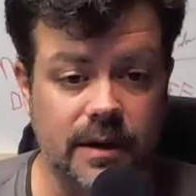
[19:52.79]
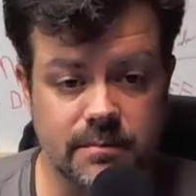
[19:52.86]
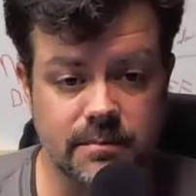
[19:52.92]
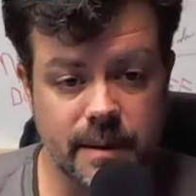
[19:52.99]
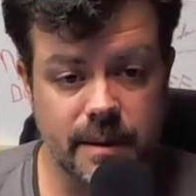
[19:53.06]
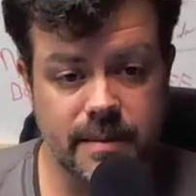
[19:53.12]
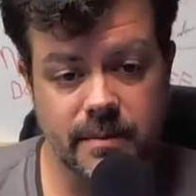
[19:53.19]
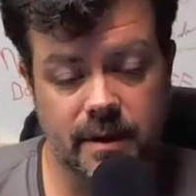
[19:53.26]
and
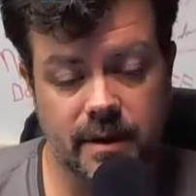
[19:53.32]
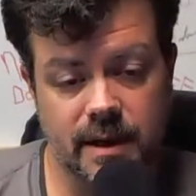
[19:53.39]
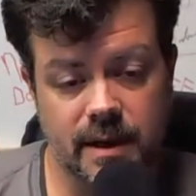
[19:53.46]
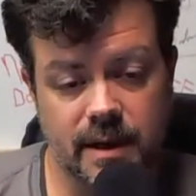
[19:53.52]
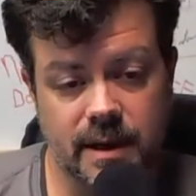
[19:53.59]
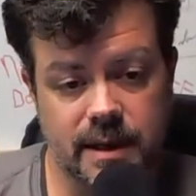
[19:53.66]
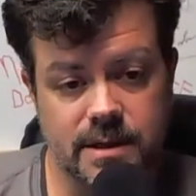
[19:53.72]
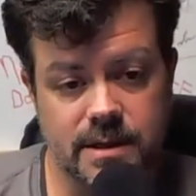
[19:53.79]
maybe money
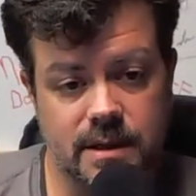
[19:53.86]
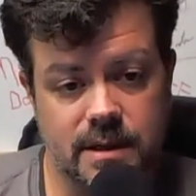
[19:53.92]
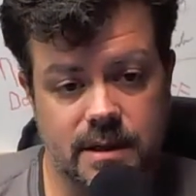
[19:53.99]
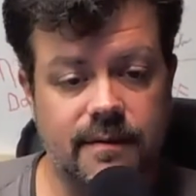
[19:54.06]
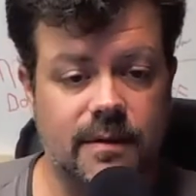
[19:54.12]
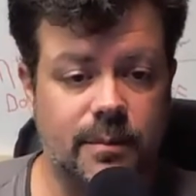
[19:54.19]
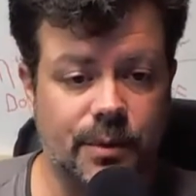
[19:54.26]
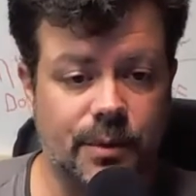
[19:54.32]
is
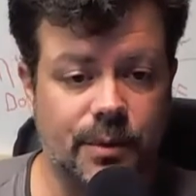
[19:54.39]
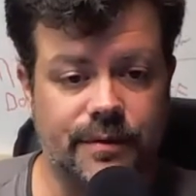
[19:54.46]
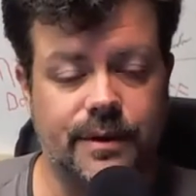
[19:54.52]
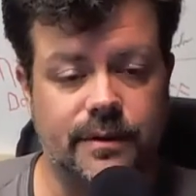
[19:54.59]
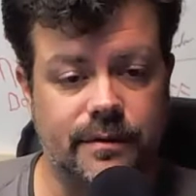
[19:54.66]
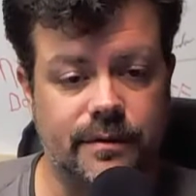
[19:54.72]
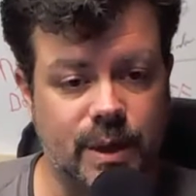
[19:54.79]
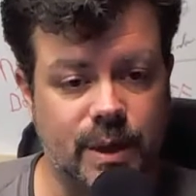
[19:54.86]
enough of a
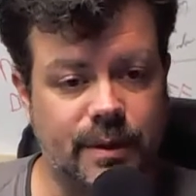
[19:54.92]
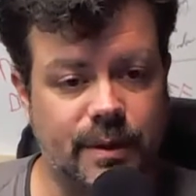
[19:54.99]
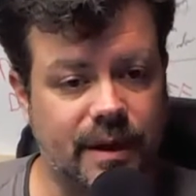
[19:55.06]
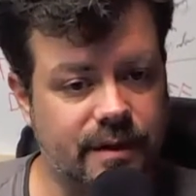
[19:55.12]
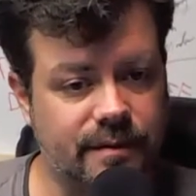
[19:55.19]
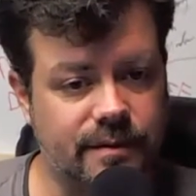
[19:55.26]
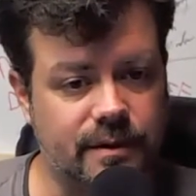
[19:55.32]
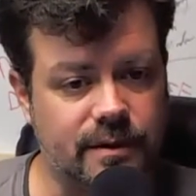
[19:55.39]
motivator for you, but I
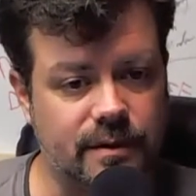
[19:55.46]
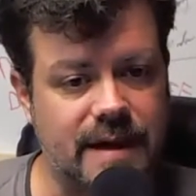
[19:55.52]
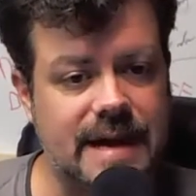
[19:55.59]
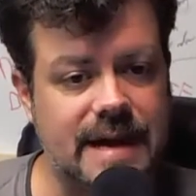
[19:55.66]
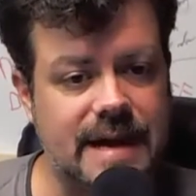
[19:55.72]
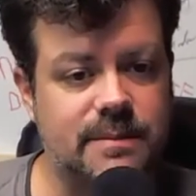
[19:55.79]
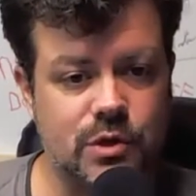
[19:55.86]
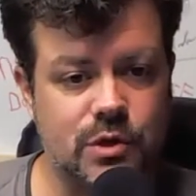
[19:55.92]
think for a
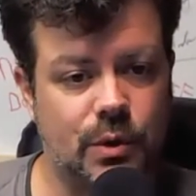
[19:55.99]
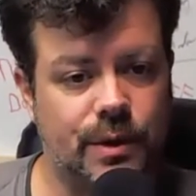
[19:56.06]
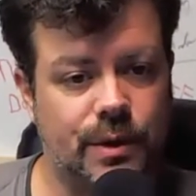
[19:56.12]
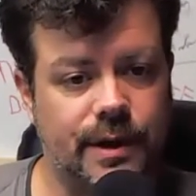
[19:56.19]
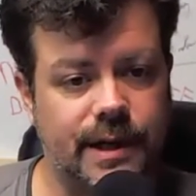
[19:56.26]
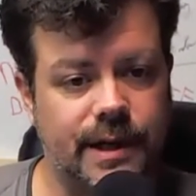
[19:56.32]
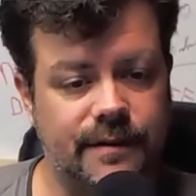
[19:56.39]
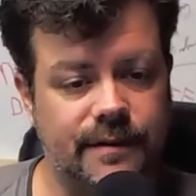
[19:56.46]
vast
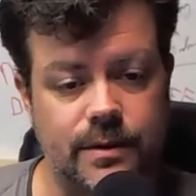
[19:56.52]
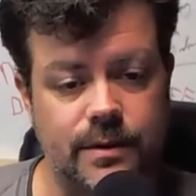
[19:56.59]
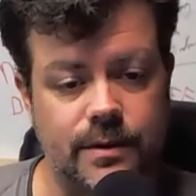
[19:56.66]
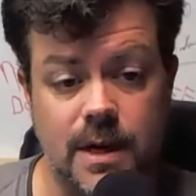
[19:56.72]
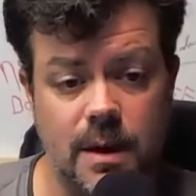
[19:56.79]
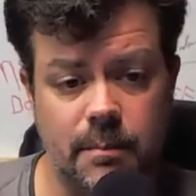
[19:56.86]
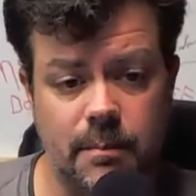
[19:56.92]
majority of folks,